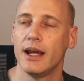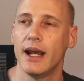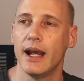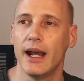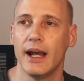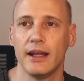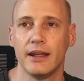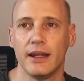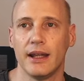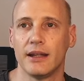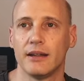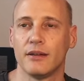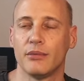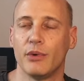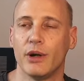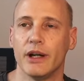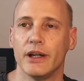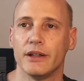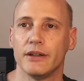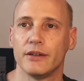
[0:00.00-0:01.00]
And that's
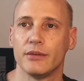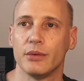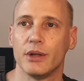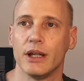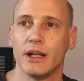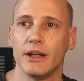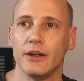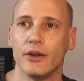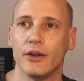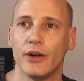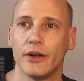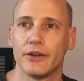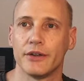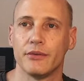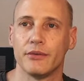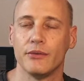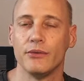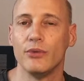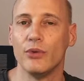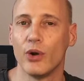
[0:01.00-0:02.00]
why it's really not
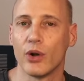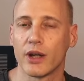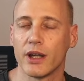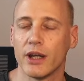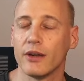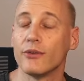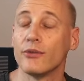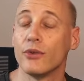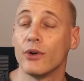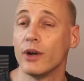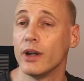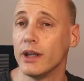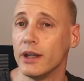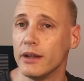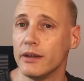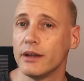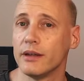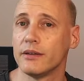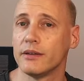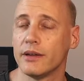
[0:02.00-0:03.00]
working for
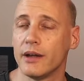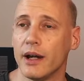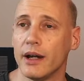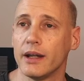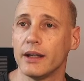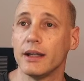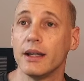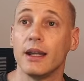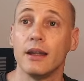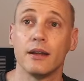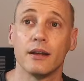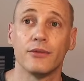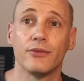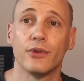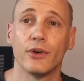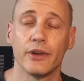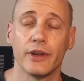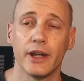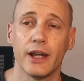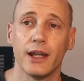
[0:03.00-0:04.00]
either side, neither
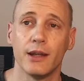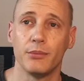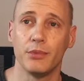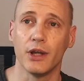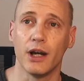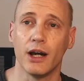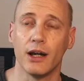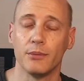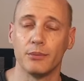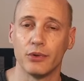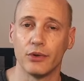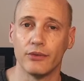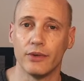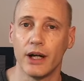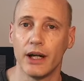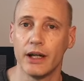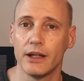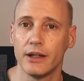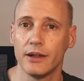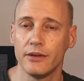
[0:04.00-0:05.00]
for the API
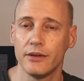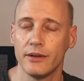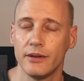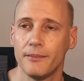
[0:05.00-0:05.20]
providers,